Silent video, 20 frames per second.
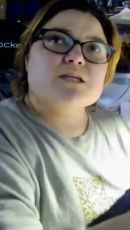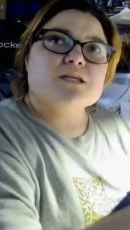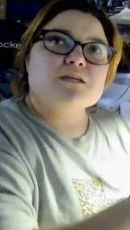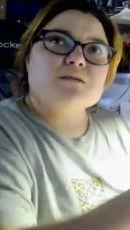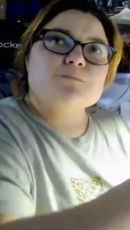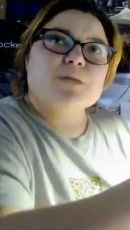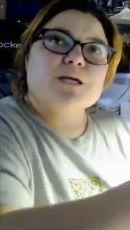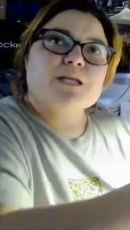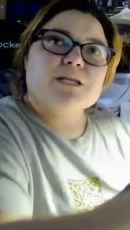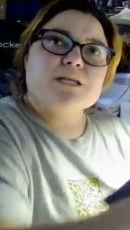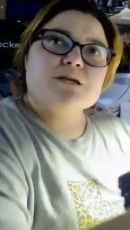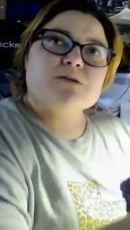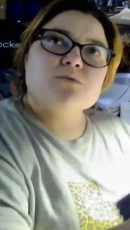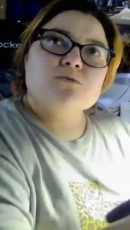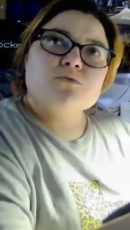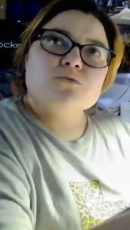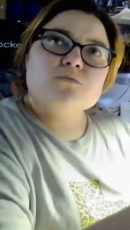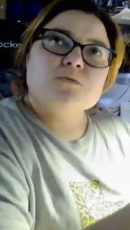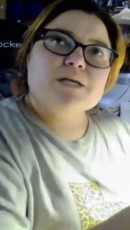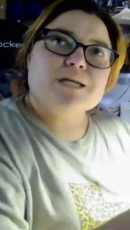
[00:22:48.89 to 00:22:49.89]
keep my
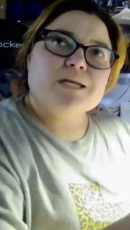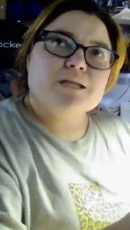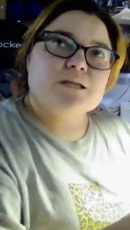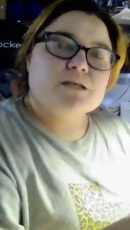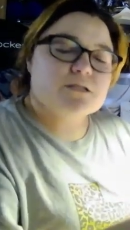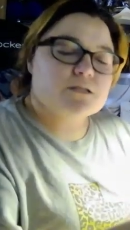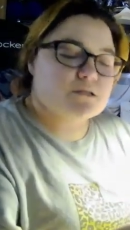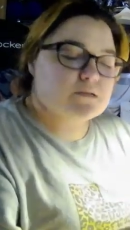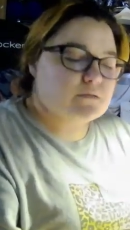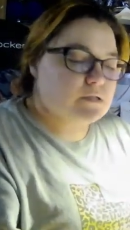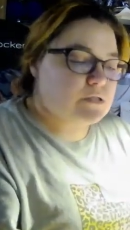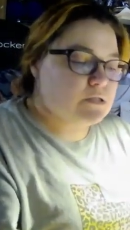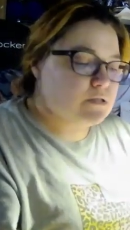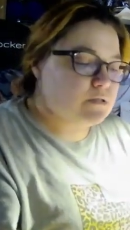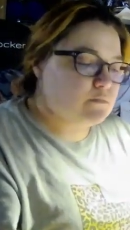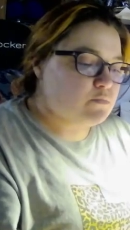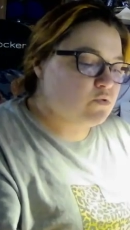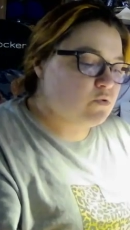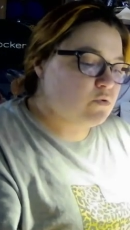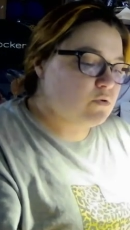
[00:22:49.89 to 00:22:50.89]
needle in it so it
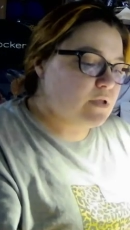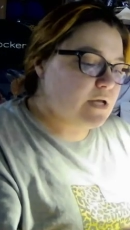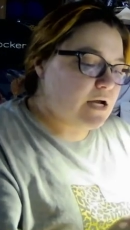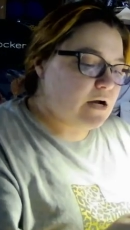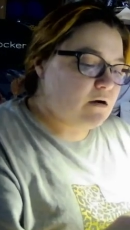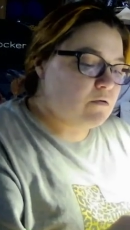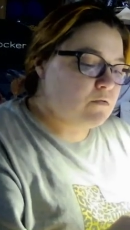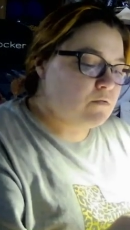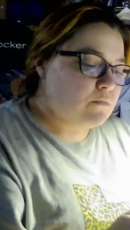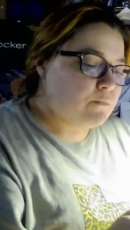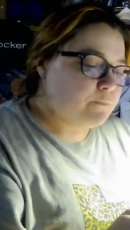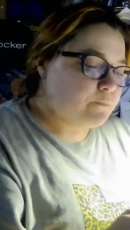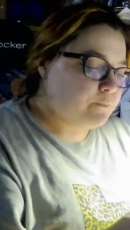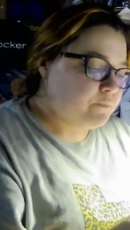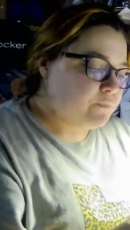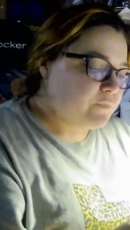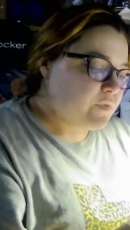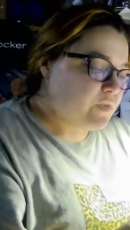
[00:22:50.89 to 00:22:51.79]
doesn't pull out.